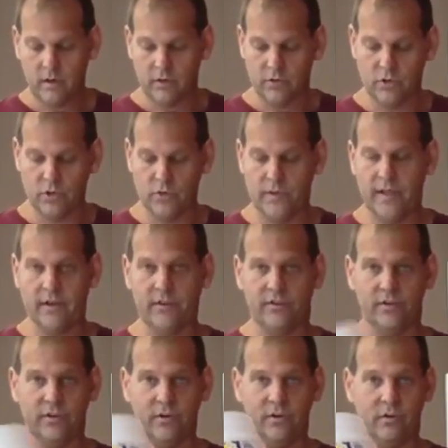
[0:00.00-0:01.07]
grew
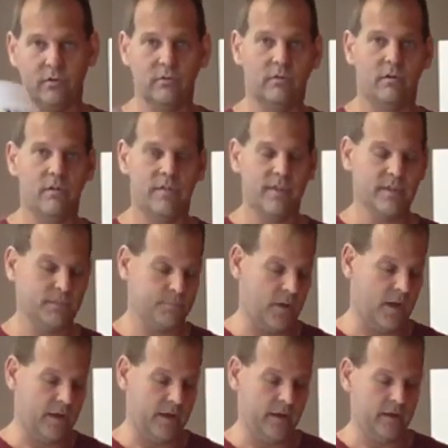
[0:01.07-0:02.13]
into this
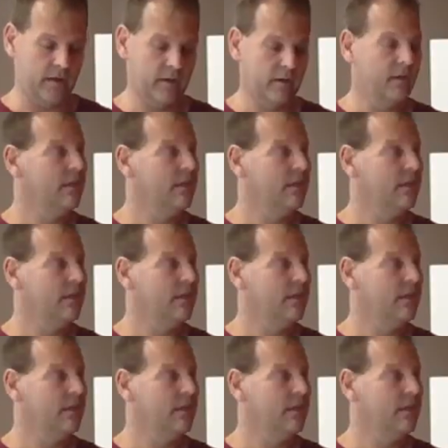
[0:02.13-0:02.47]
bucket,